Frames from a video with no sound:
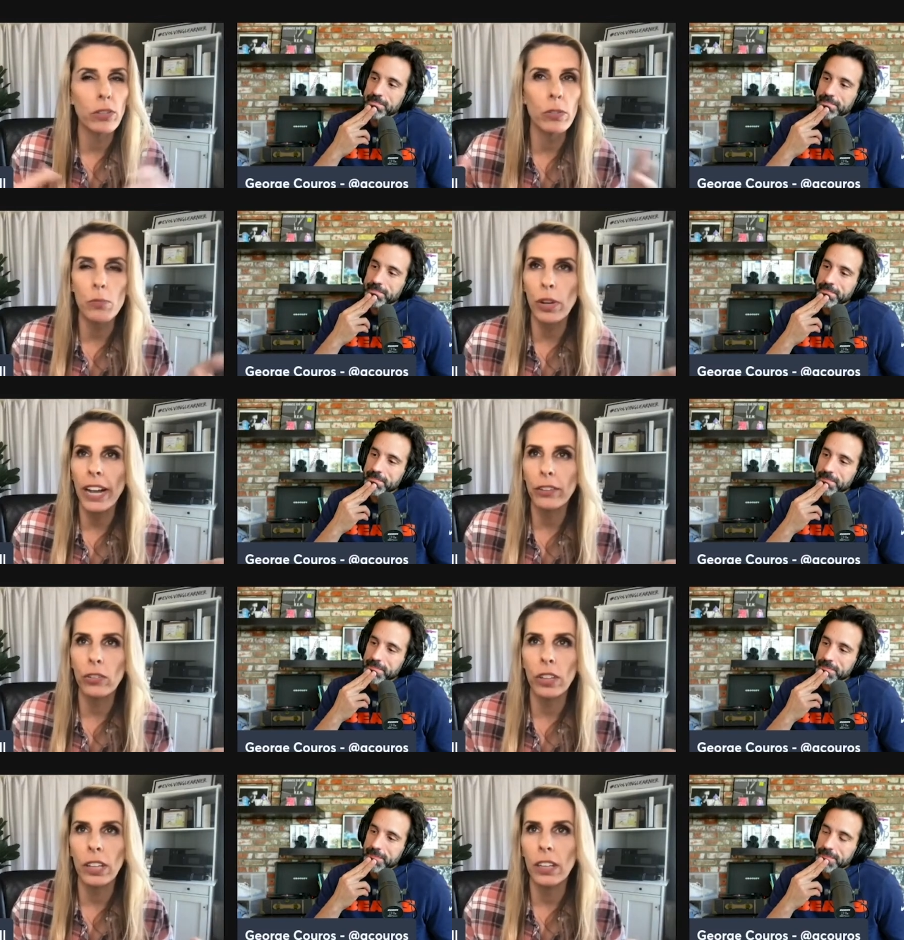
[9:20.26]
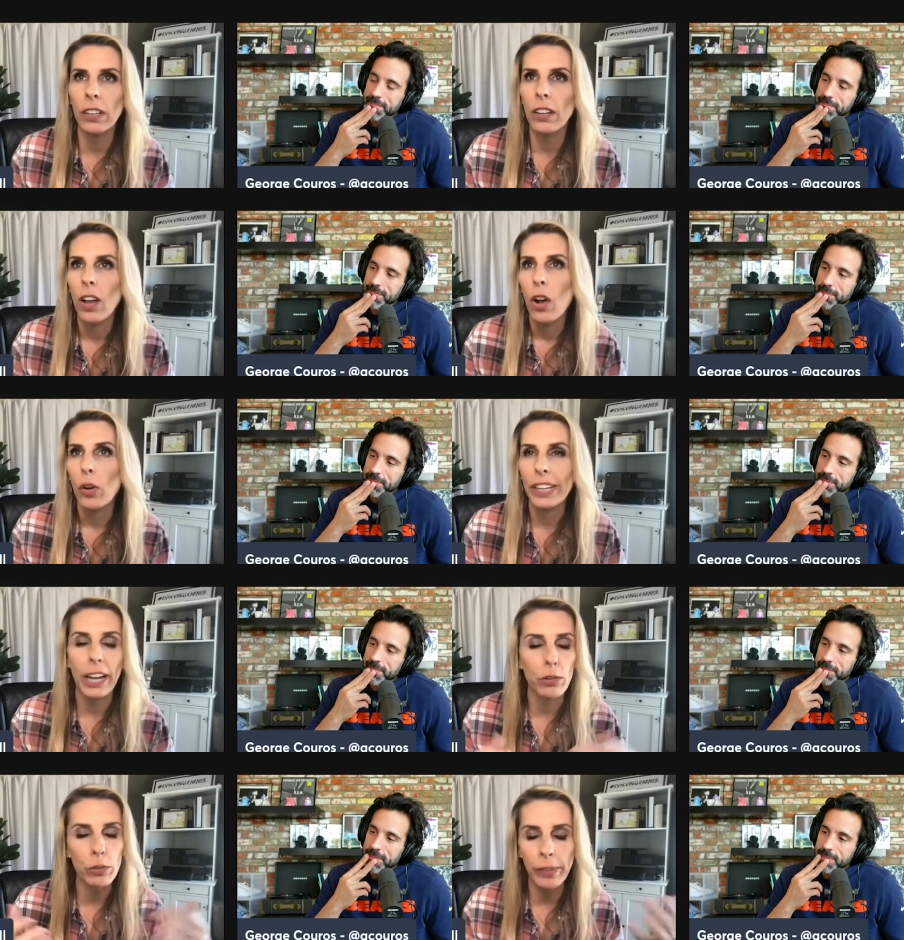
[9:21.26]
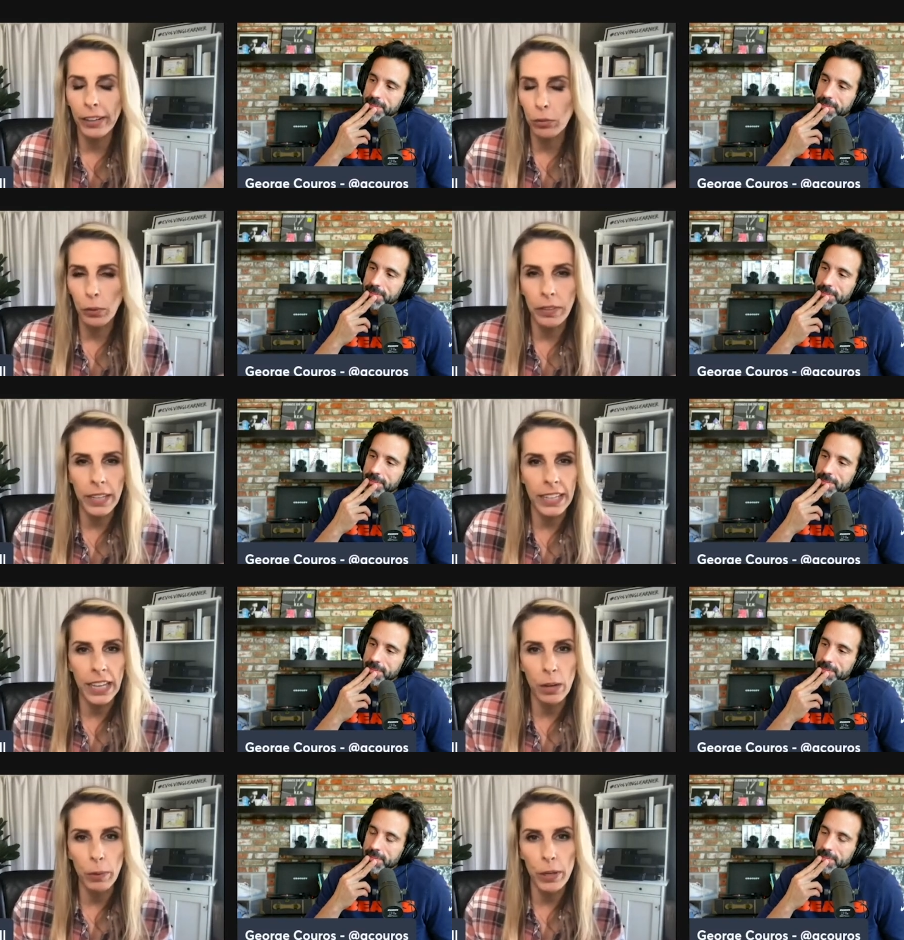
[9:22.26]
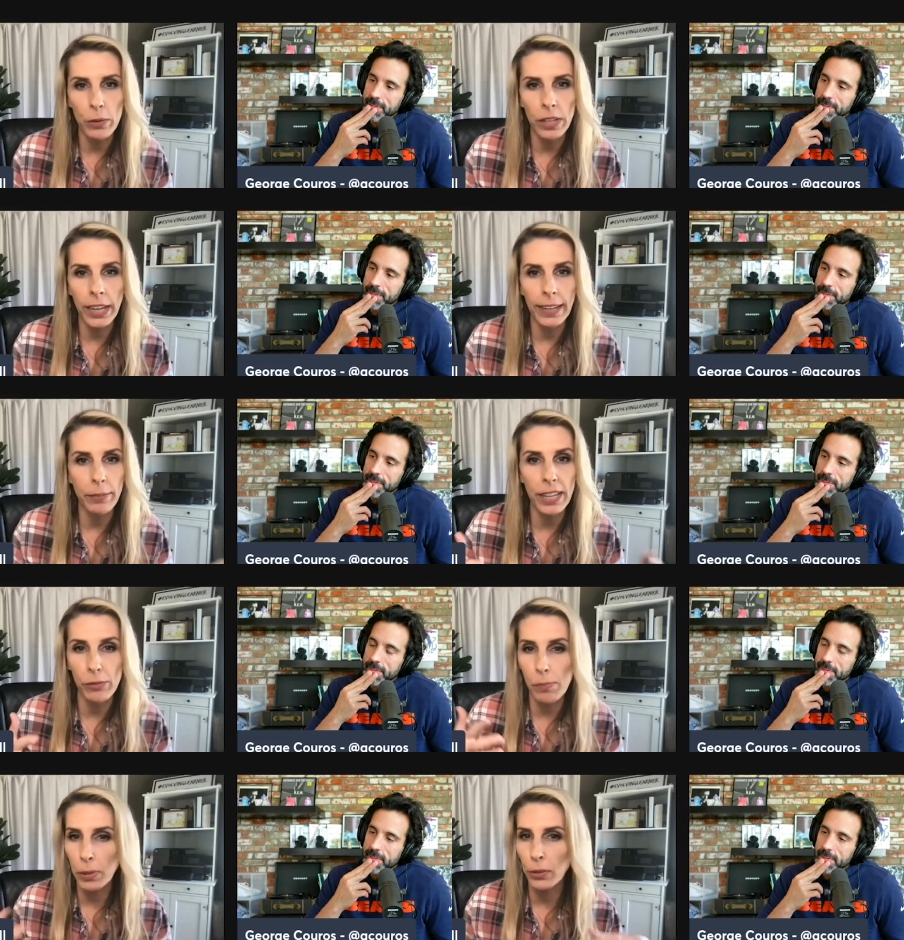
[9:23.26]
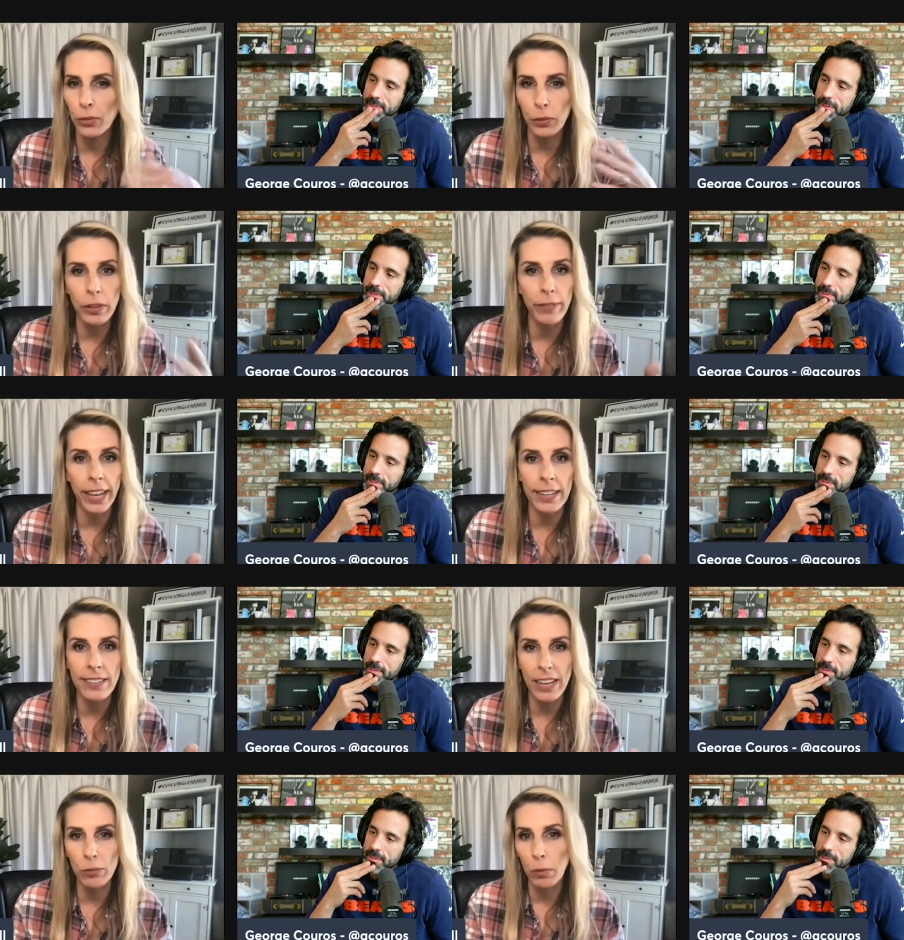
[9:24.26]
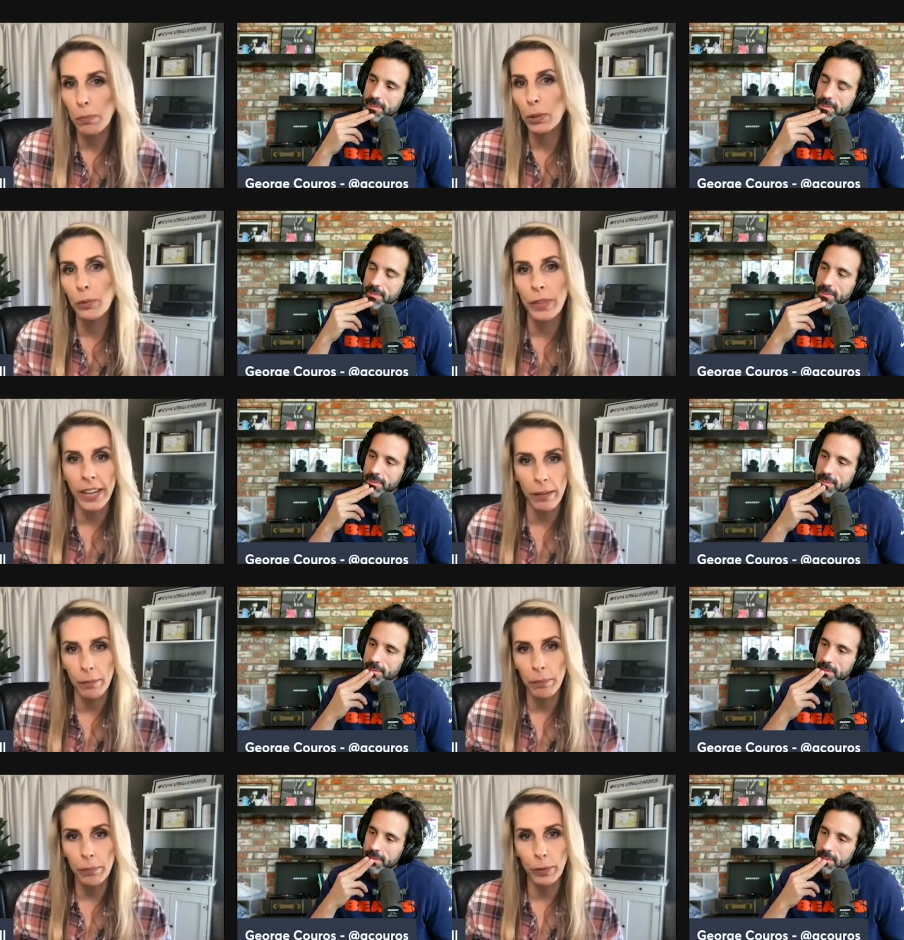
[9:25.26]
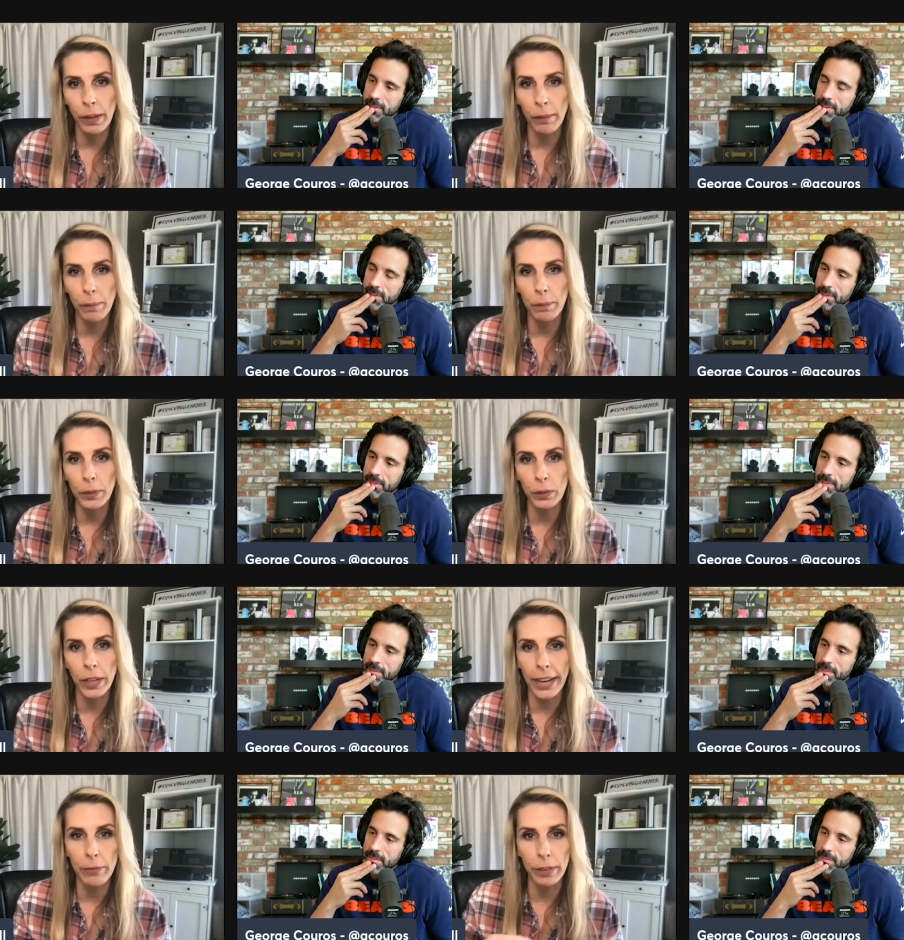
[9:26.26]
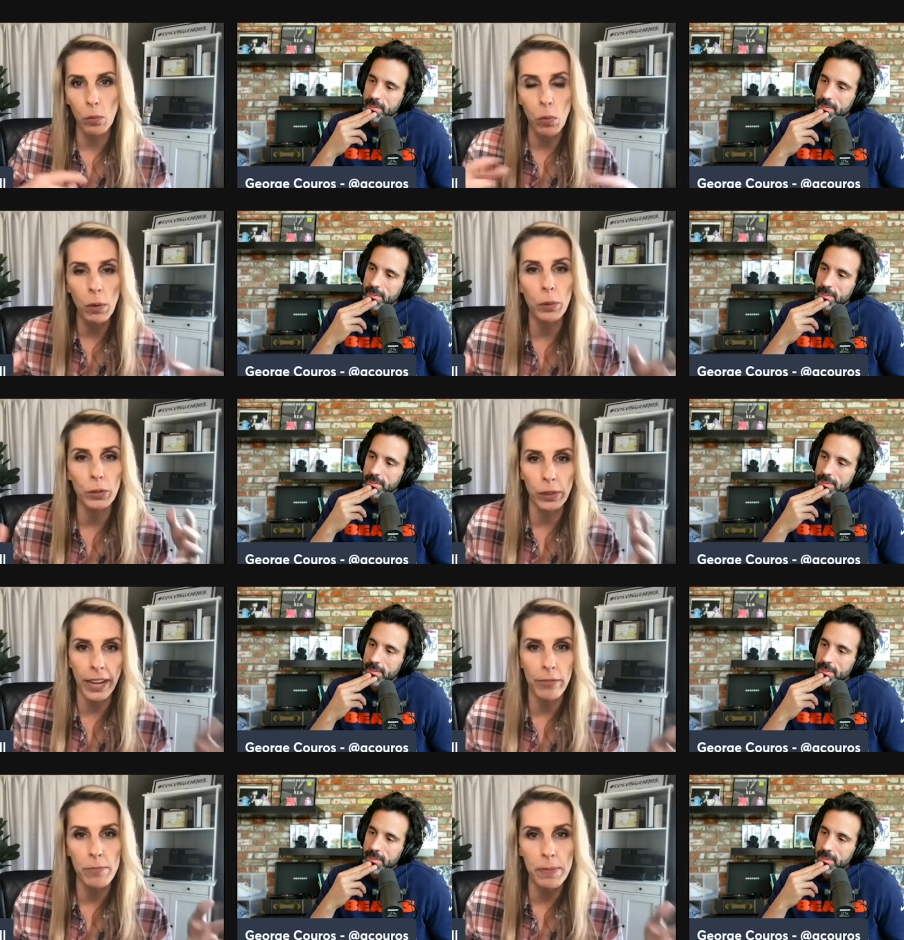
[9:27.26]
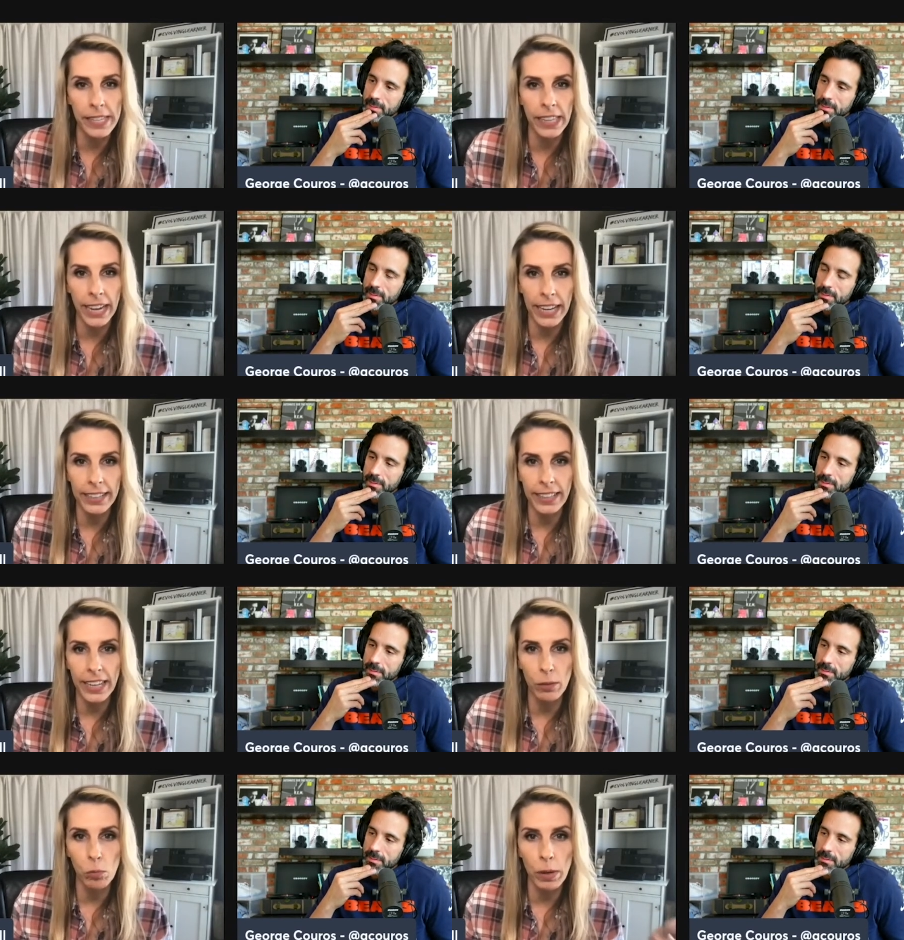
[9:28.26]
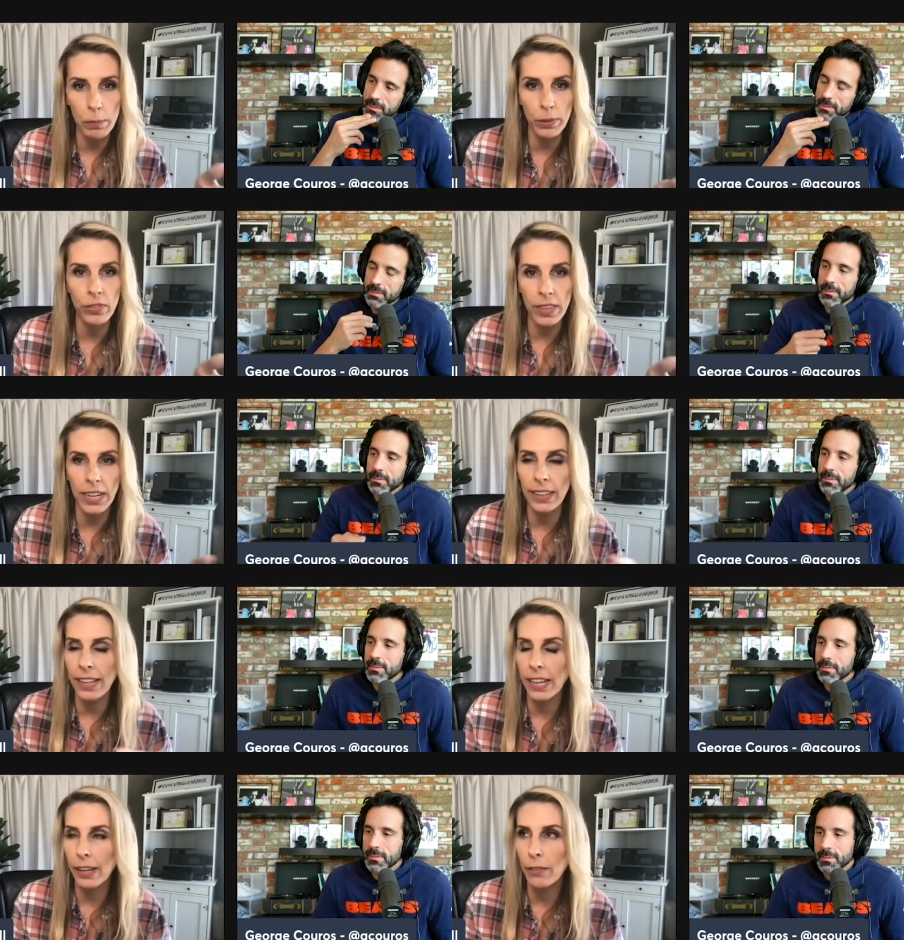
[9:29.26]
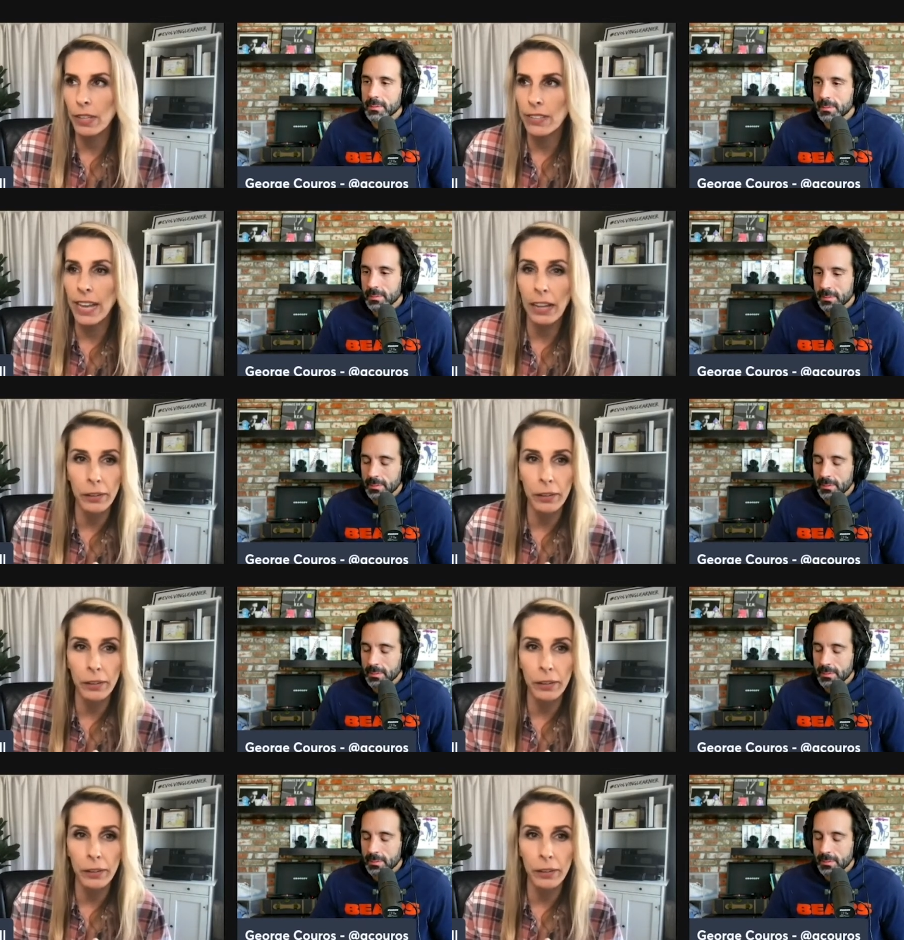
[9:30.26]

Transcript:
Speaker 1: subtraction or counterfactual thinking where you can kind of think of a person or event and remove them from your life like what would your life be like and one mm-hmm. person that i think of is alan